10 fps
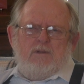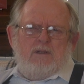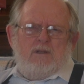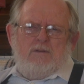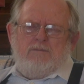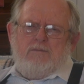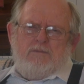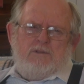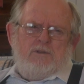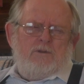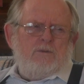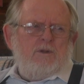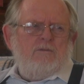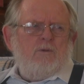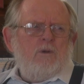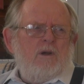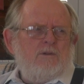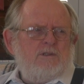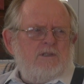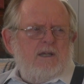you know, 2, 3, 4
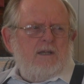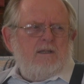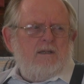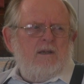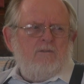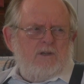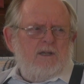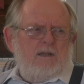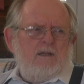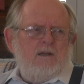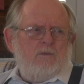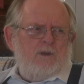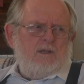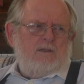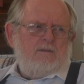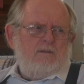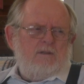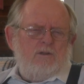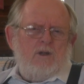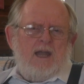hours a day. Every day I read.
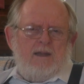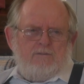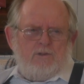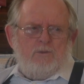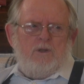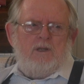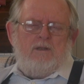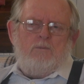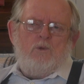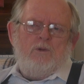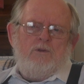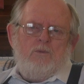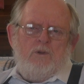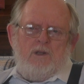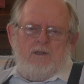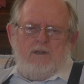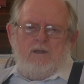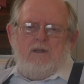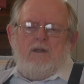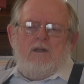You have to read. The more you read,
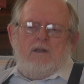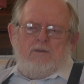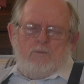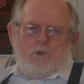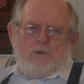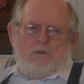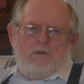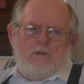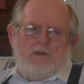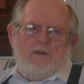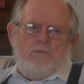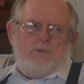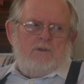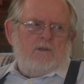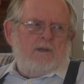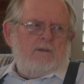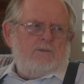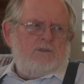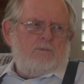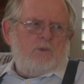the more you'll learn how to put the
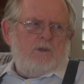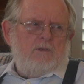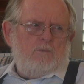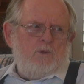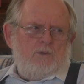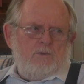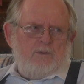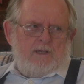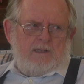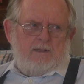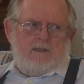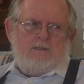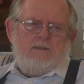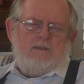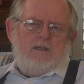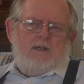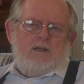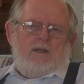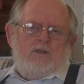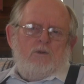language in print, the more you'll recognize it.
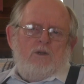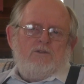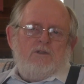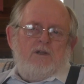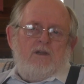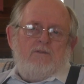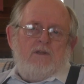You also have to